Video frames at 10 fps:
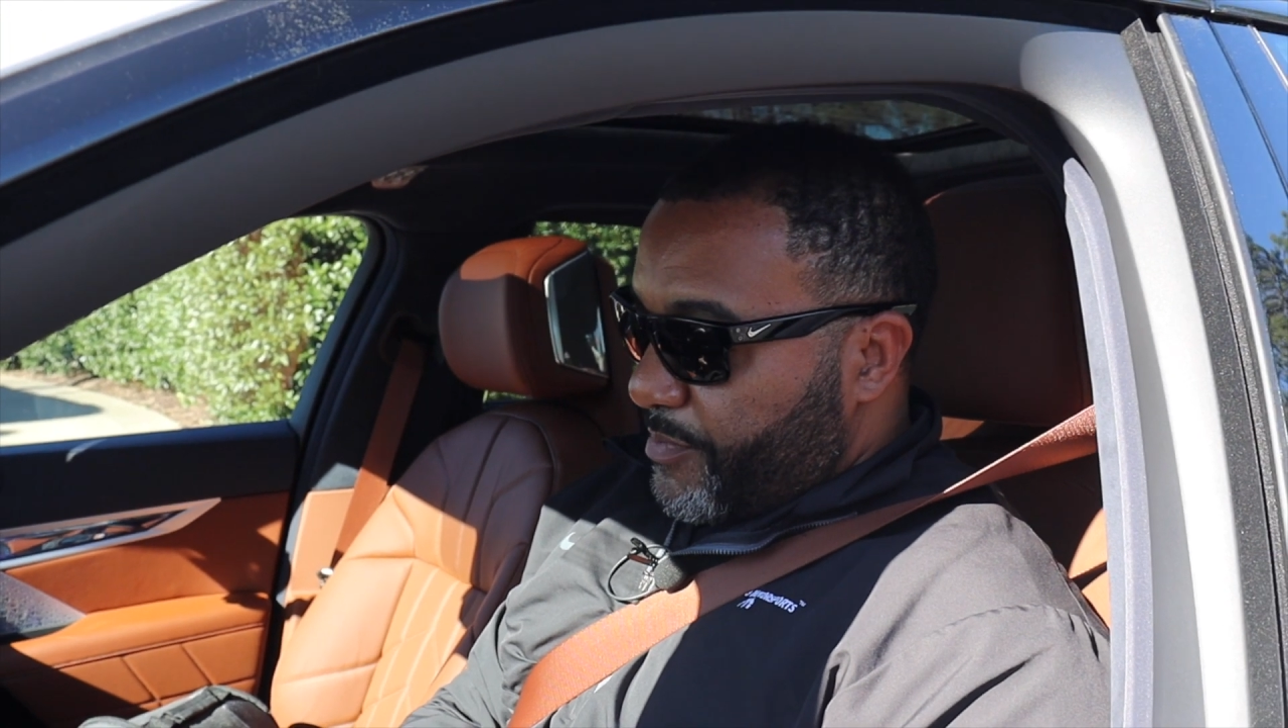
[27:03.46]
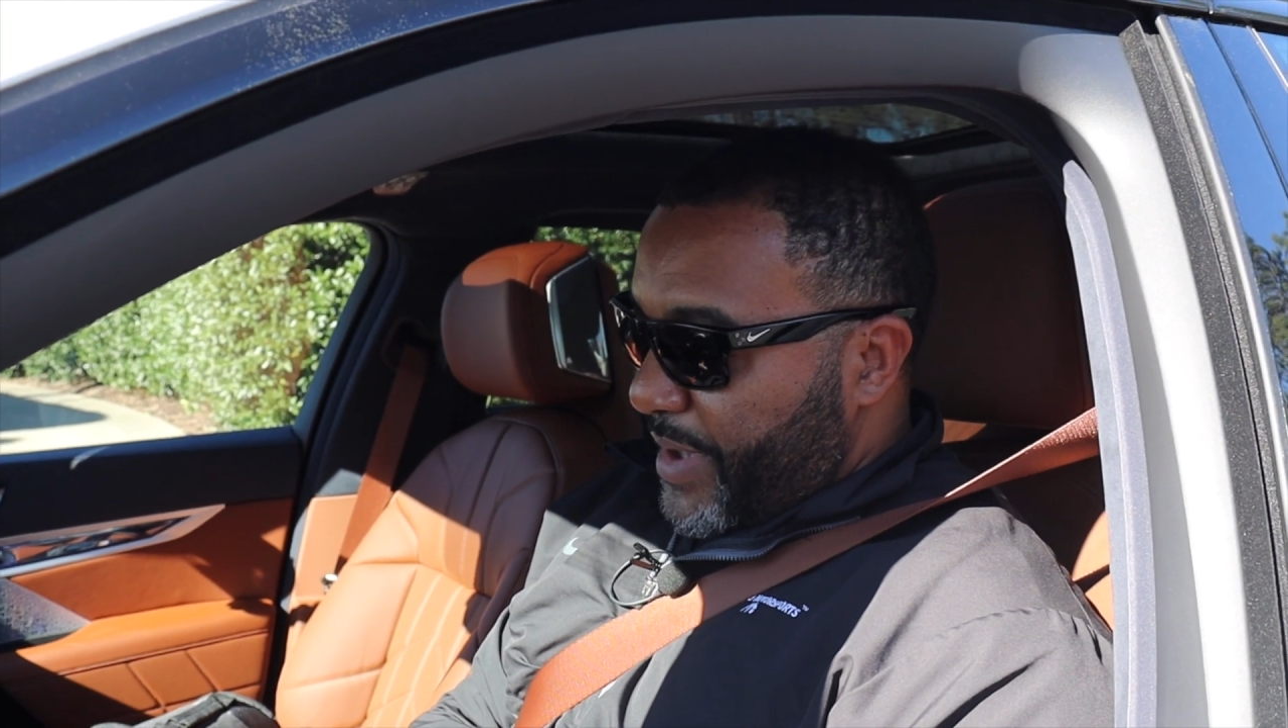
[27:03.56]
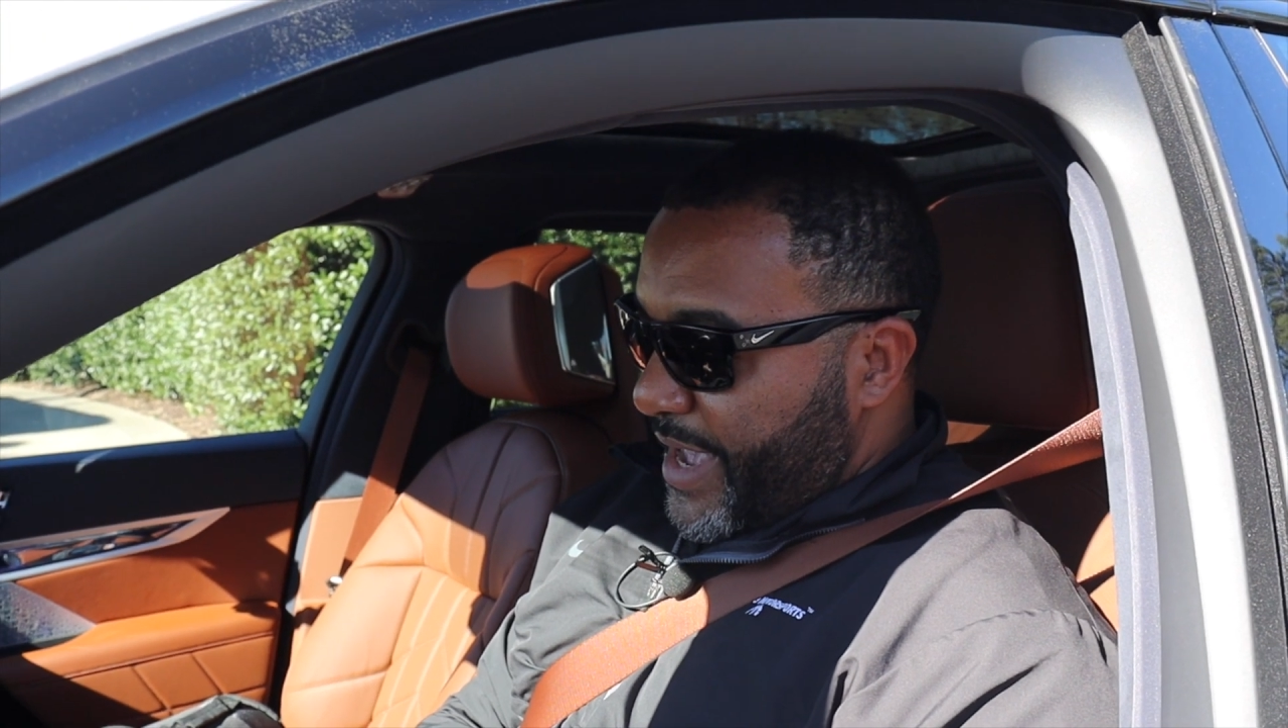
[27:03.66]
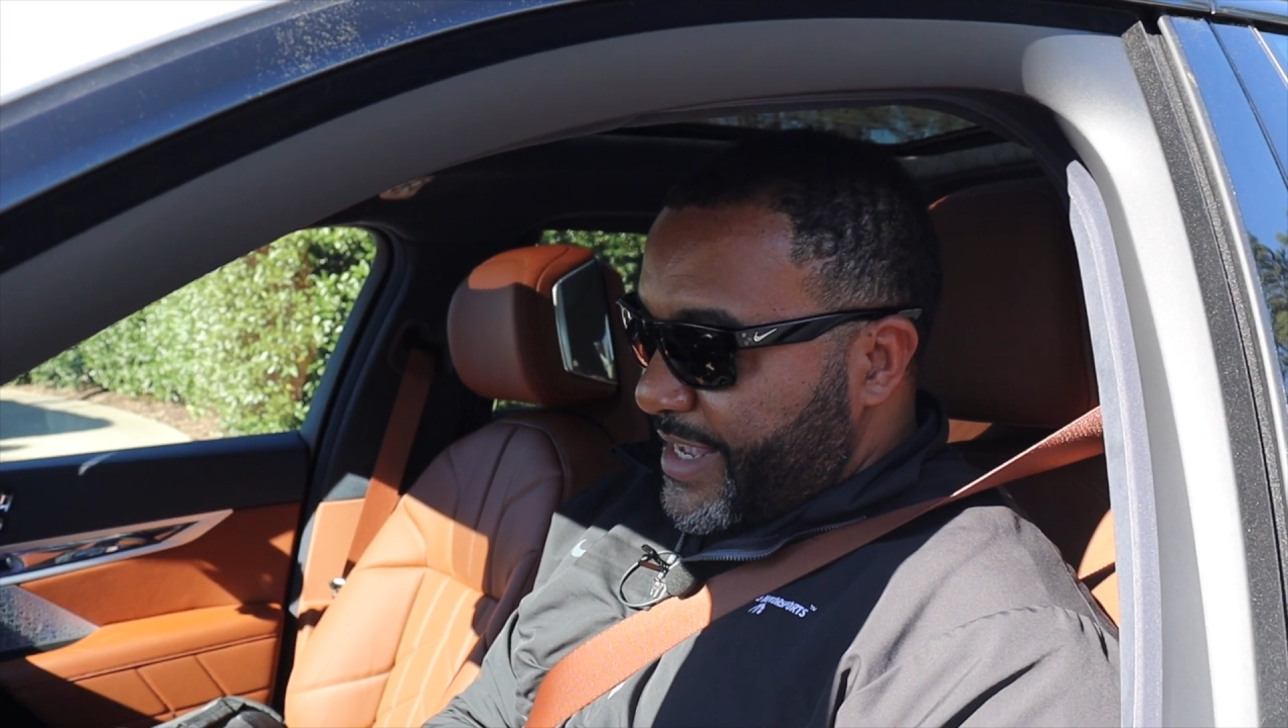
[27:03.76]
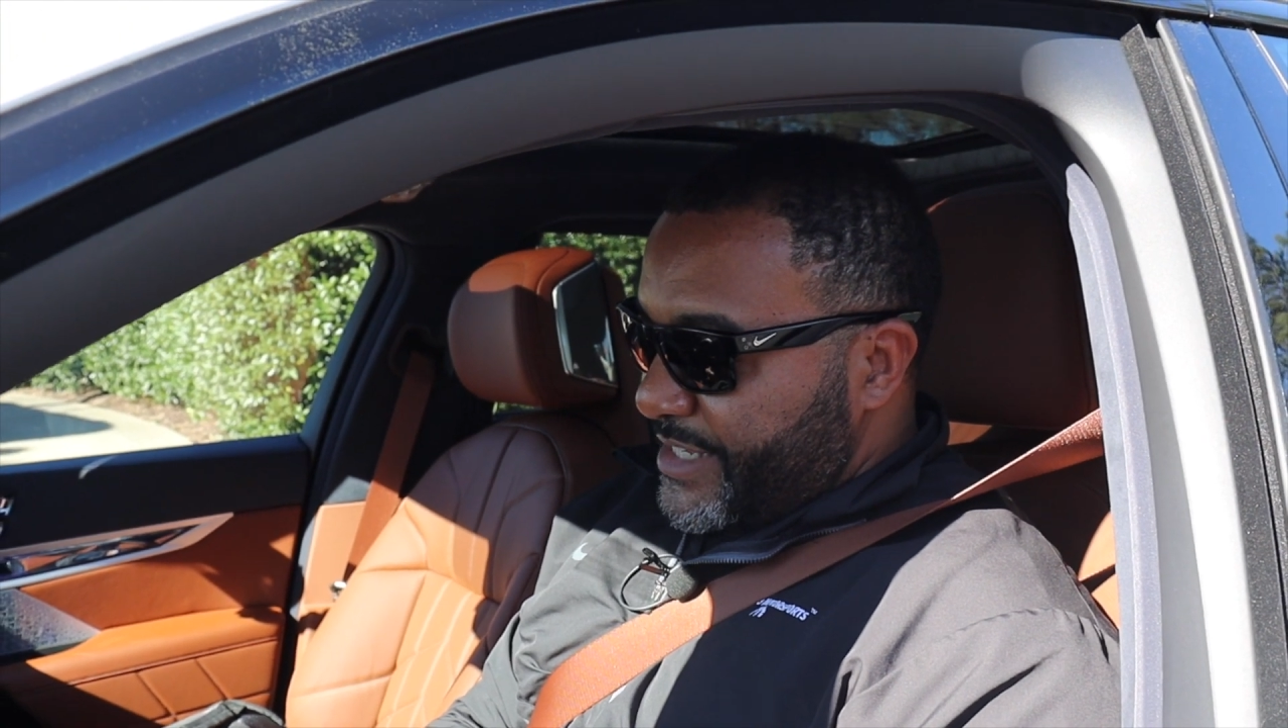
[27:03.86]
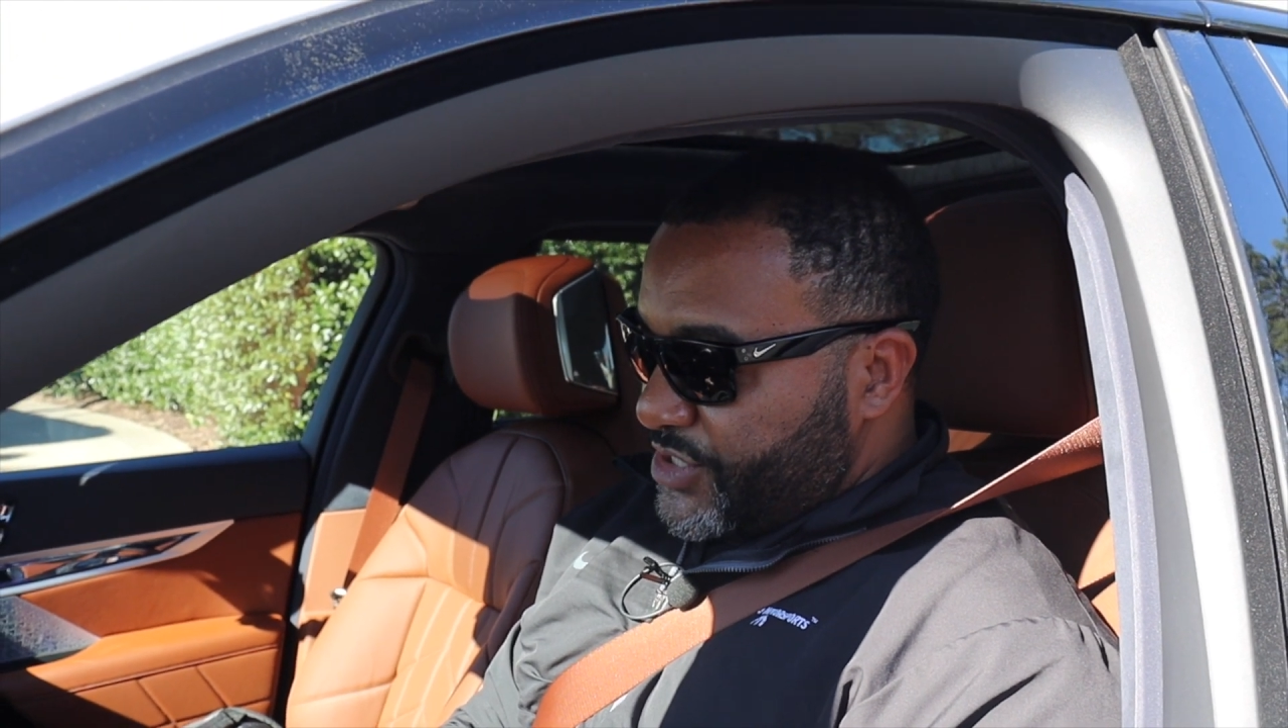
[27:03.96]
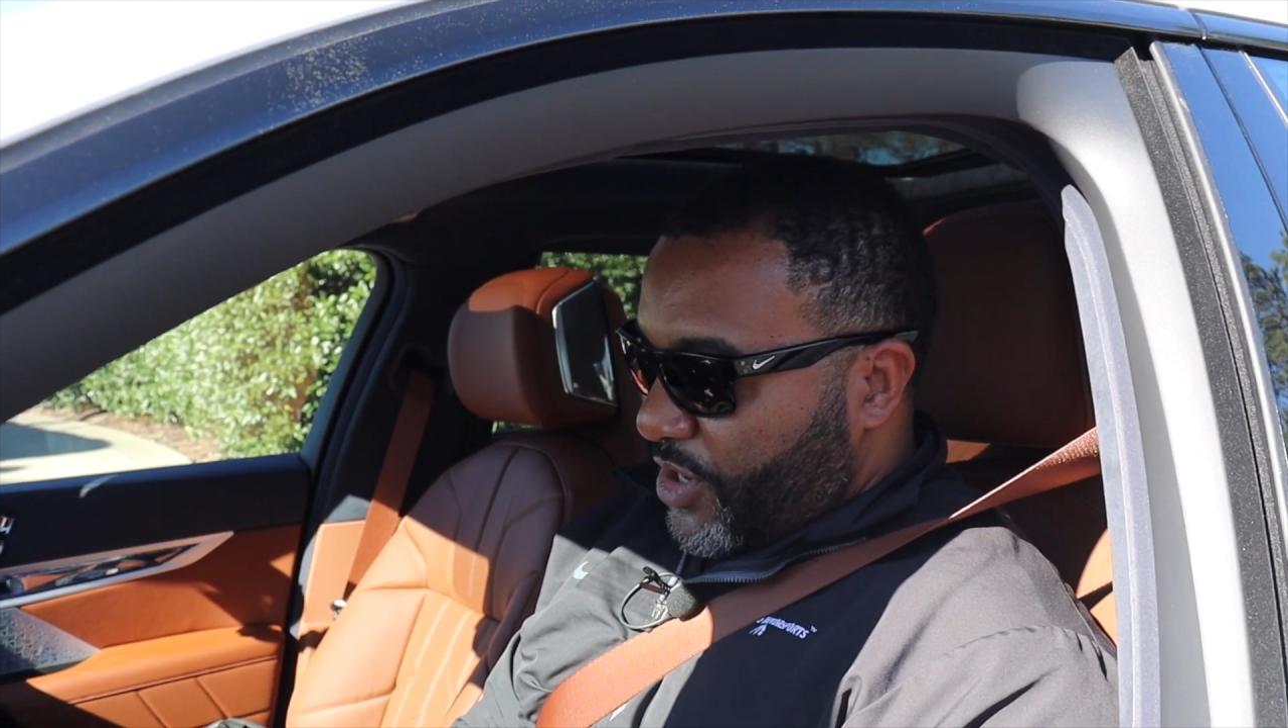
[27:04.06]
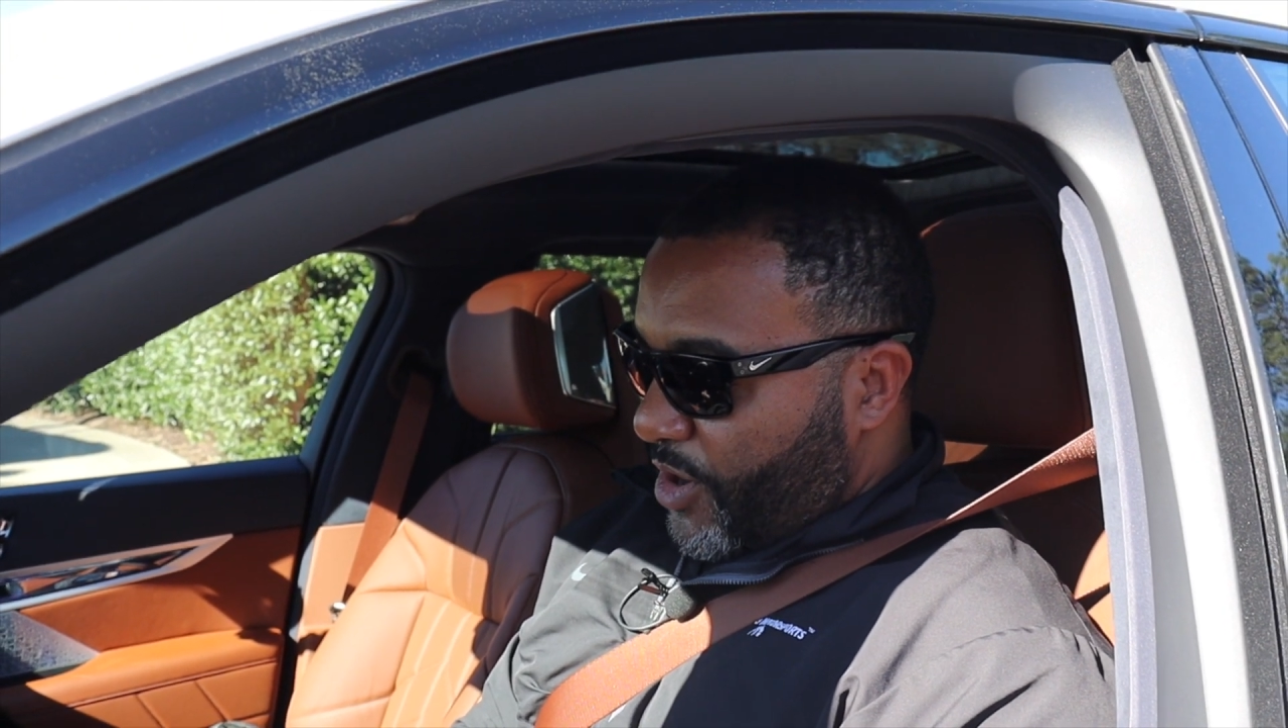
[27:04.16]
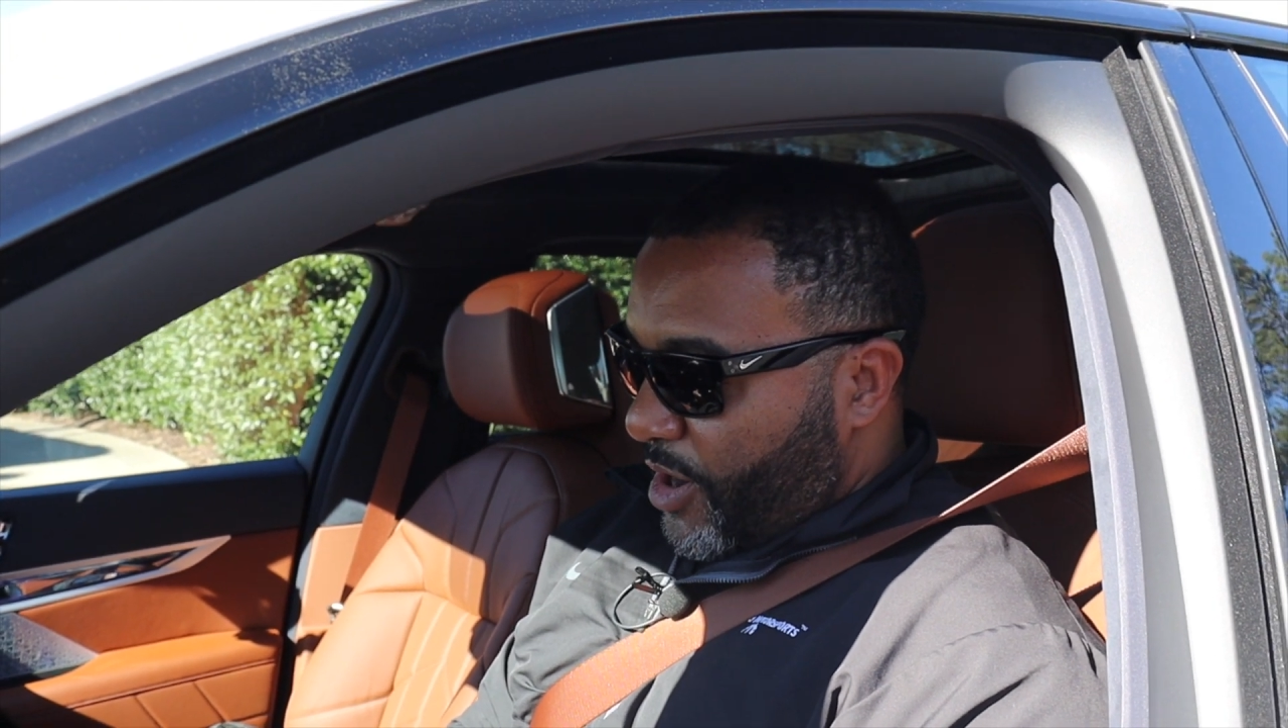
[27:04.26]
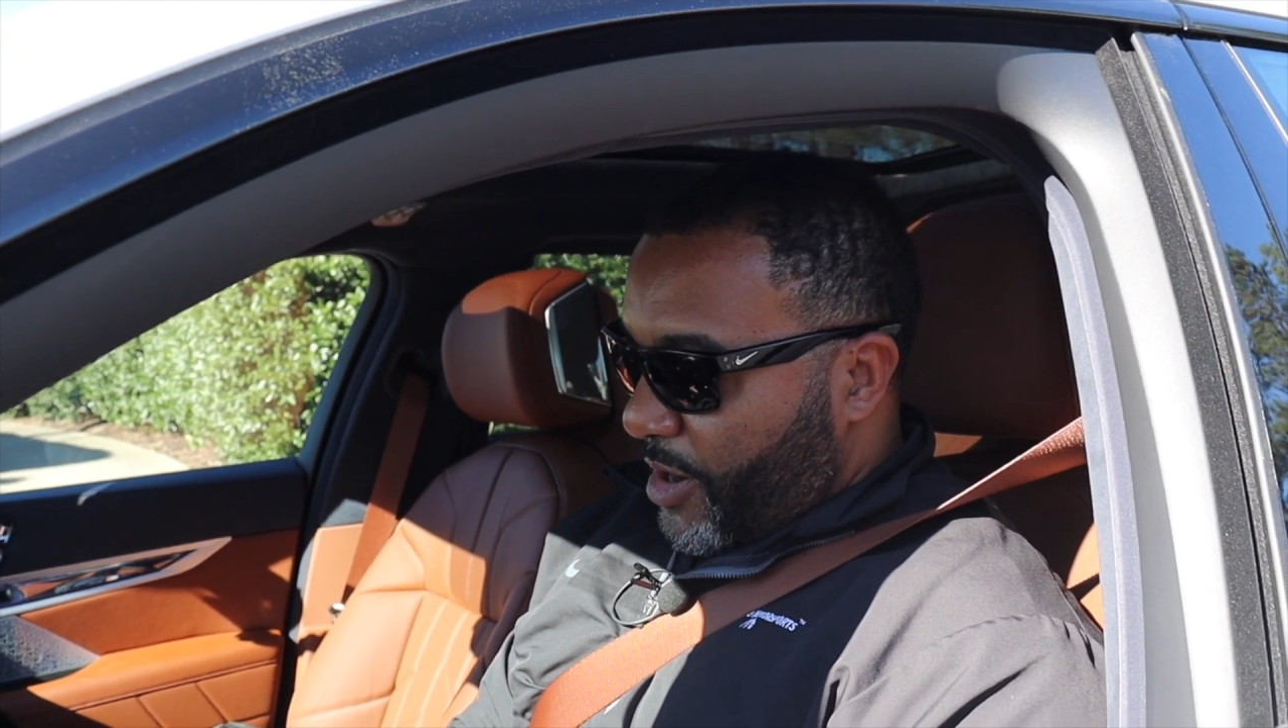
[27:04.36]
Bane
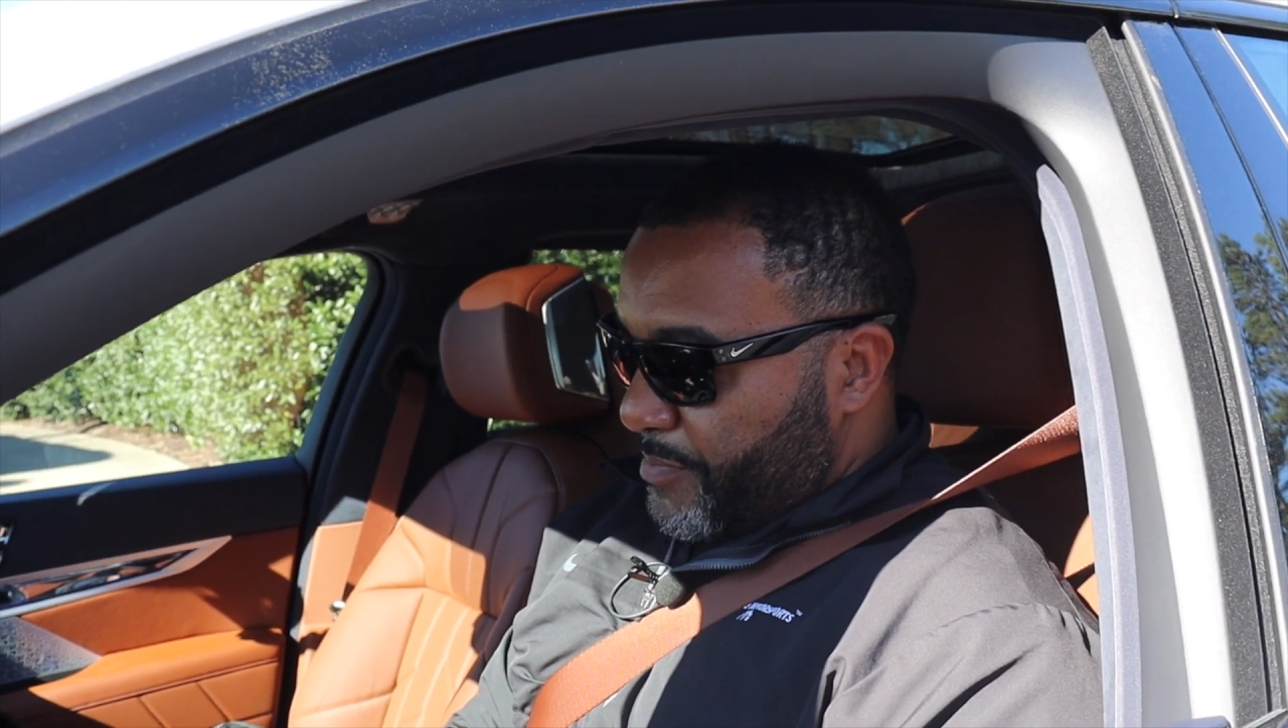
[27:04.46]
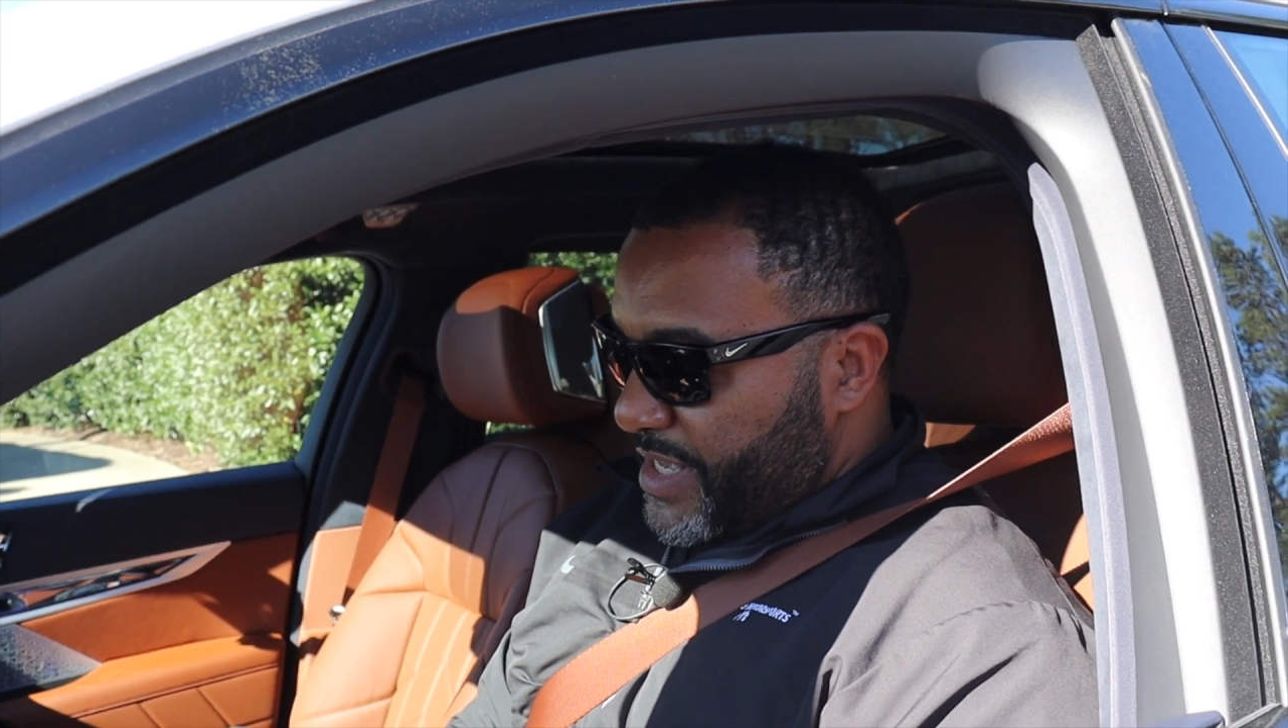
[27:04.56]
Jar,